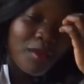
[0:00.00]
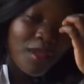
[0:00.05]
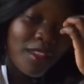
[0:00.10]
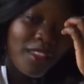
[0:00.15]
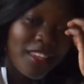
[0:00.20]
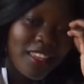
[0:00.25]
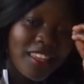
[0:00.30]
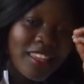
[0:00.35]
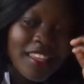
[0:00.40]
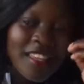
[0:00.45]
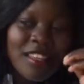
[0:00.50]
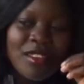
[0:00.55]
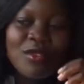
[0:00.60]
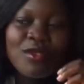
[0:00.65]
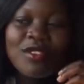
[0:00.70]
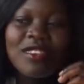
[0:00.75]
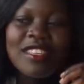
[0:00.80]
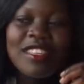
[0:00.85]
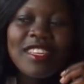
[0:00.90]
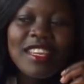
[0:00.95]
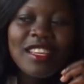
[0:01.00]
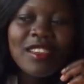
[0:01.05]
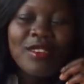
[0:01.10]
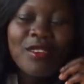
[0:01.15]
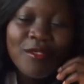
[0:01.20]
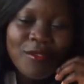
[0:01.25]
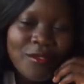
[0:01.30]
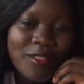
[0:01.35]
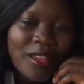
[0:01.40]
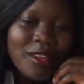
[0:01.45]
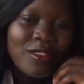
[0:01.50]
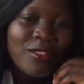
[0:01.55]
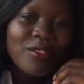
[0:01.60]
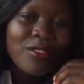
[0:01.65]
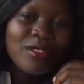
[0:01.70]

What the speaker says: beginning to the end of that